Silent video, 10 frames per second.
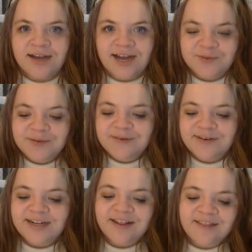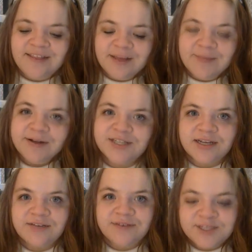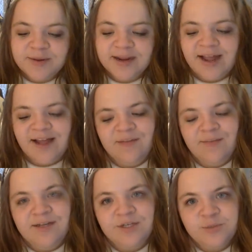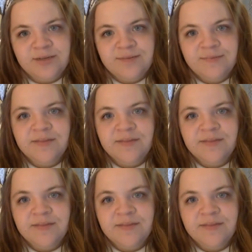I will be reading The Thing About Jellyfish by Allie Benjamin.